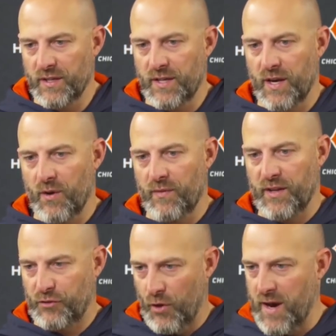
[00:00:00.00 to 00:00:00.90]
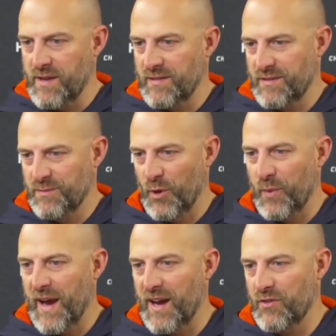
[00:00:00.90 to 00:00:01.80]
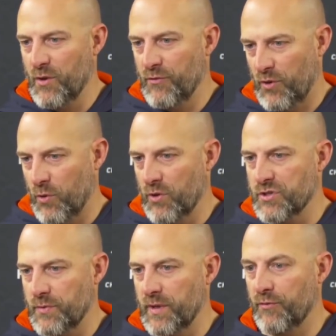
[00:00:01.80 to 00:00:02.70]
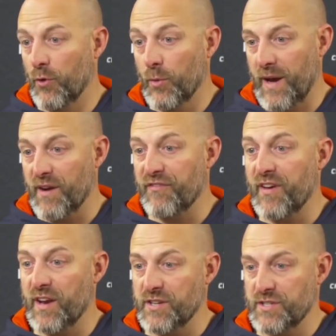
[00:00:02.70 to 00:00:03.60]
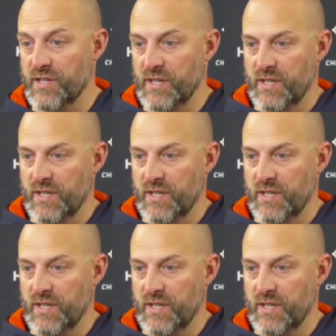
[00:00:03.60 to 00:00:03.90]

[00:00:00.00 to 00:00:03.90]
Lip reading: you know, that's great, but we got to do it for quarters three and four. We got to finish.